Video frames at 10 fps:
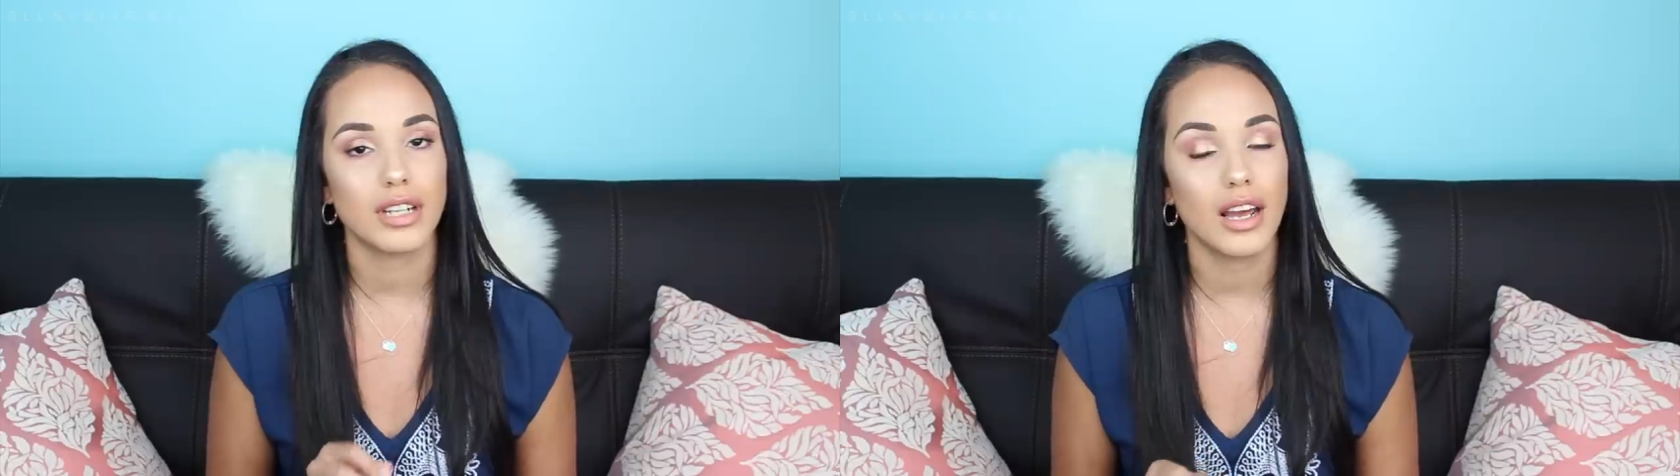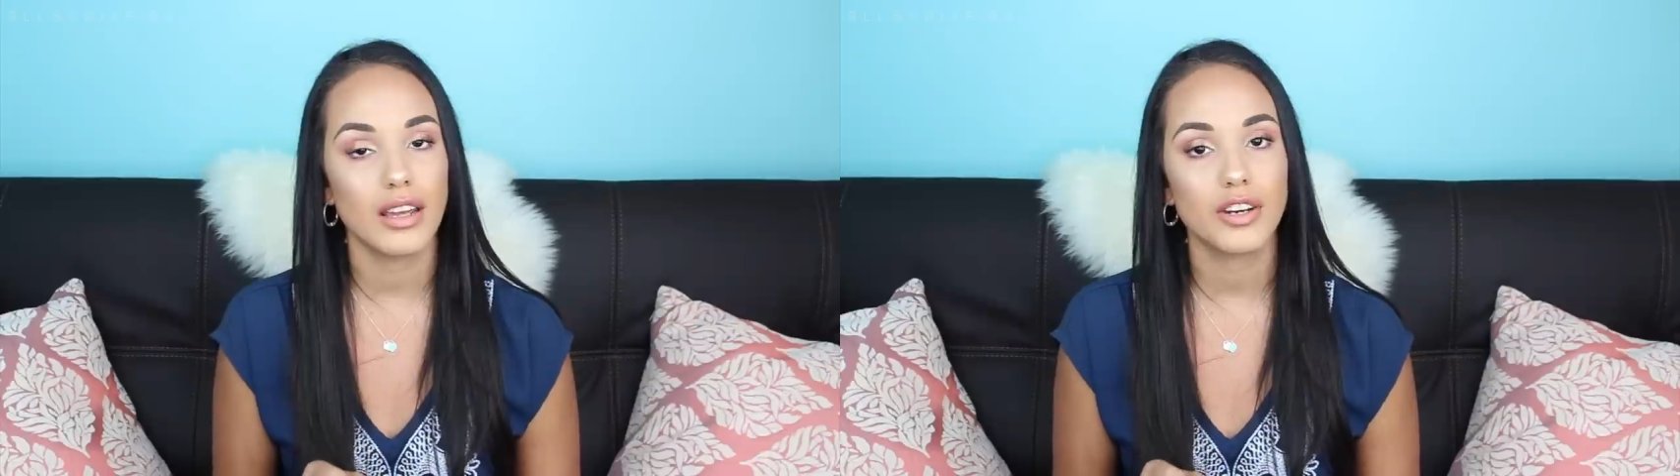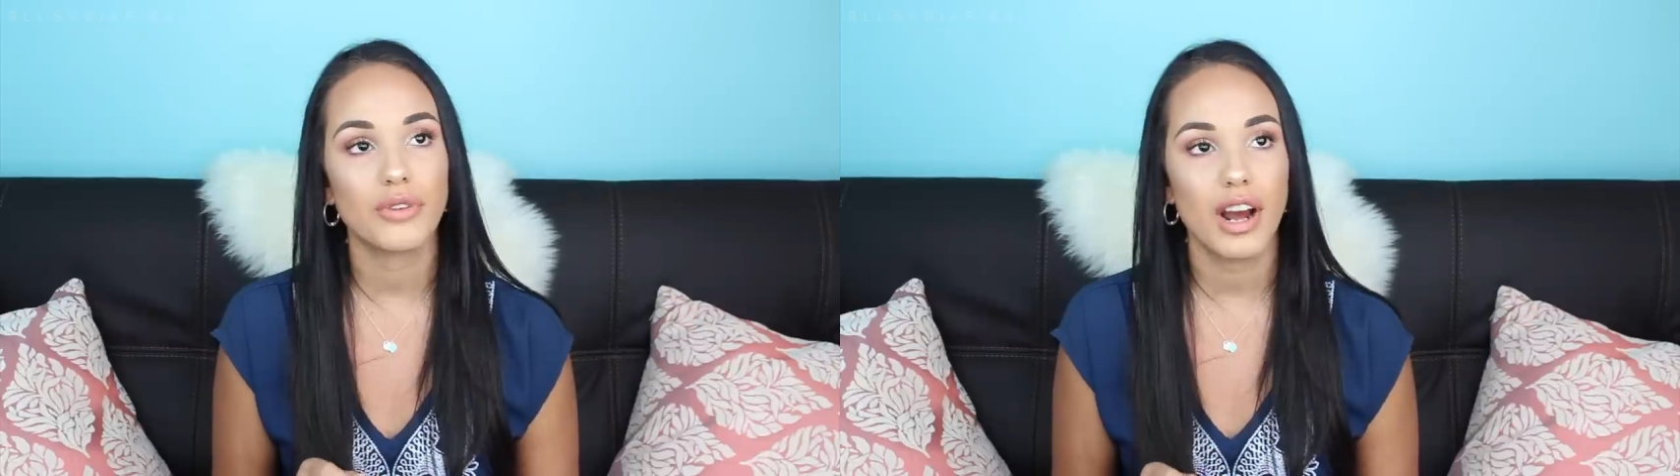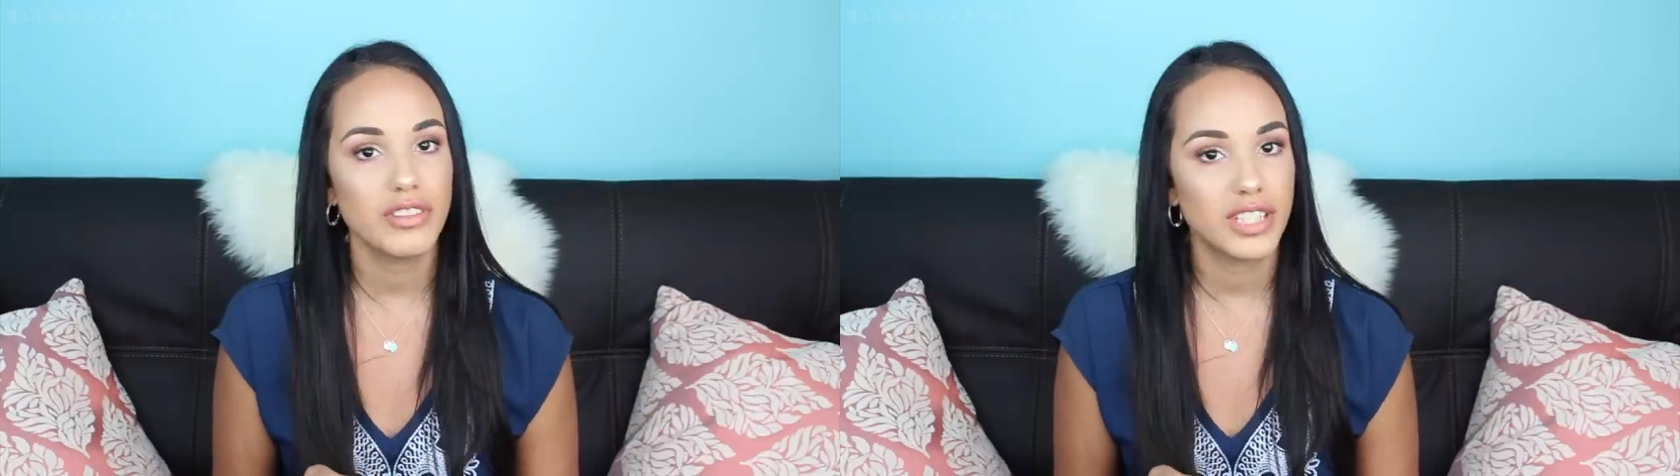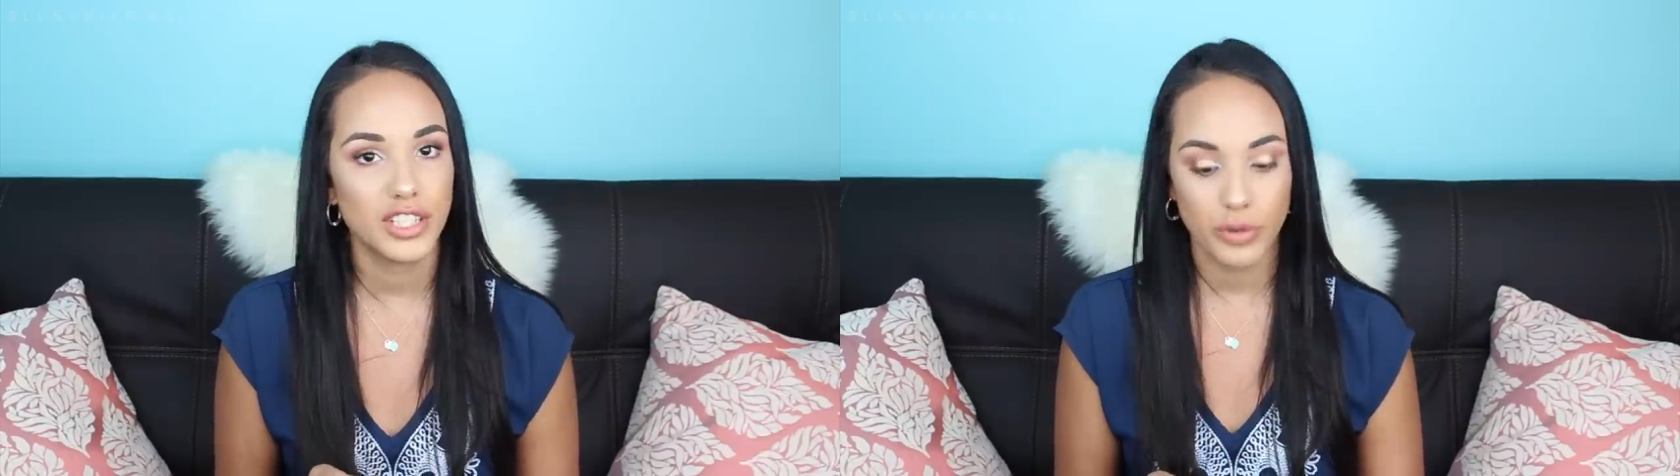I
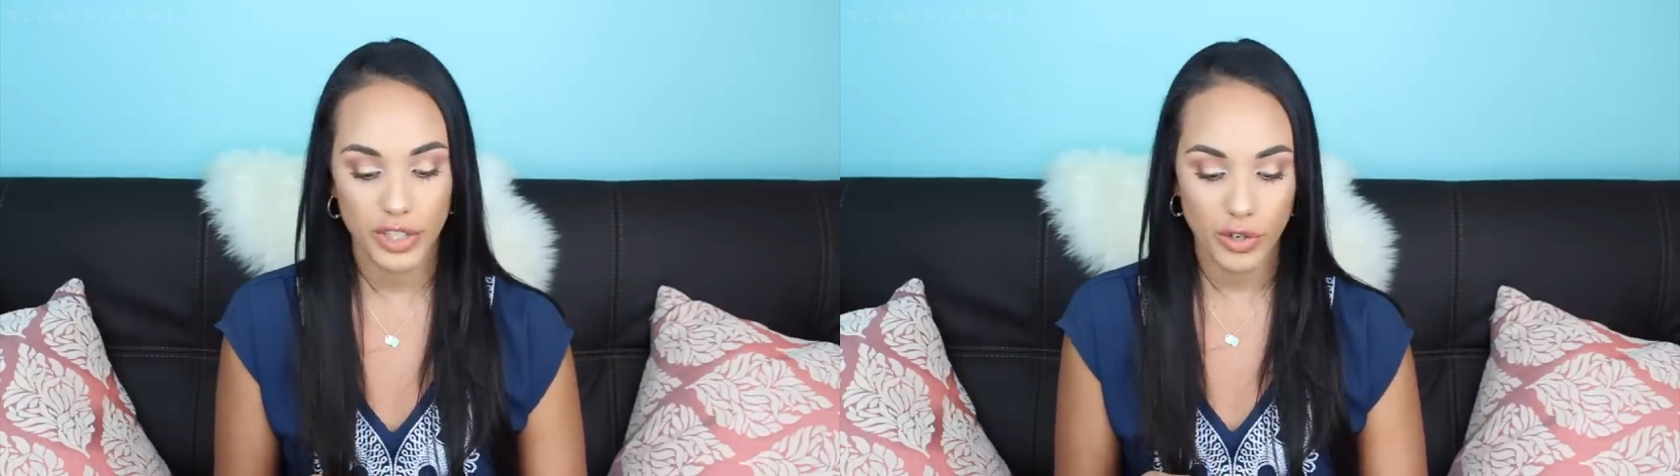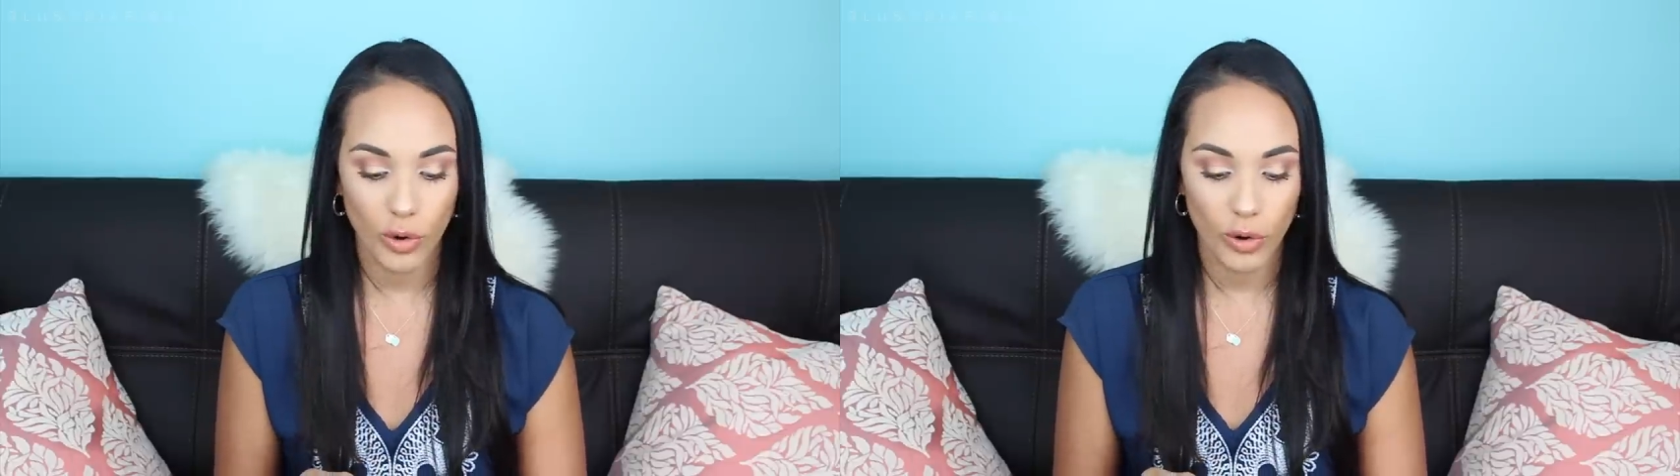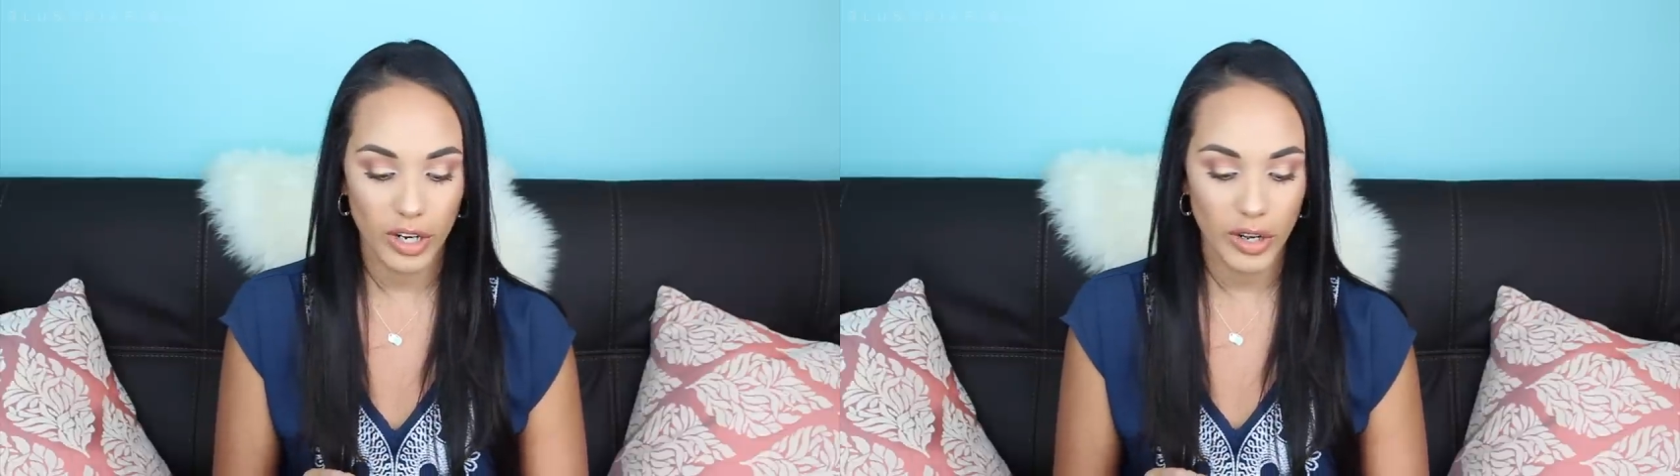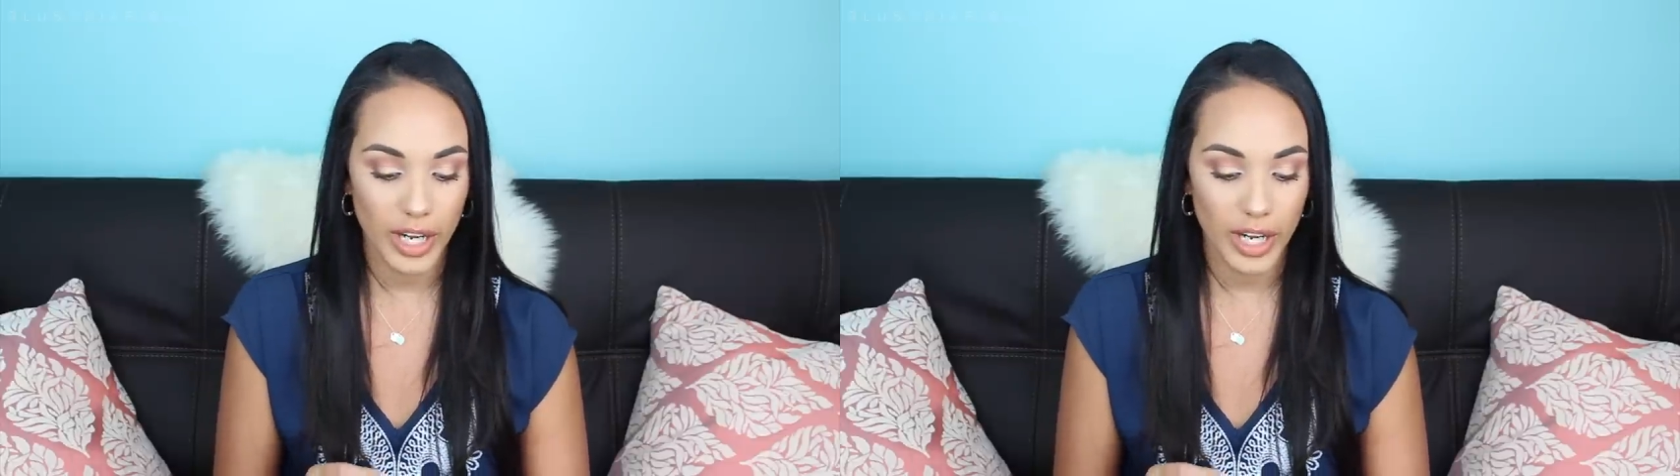gravitate towards coral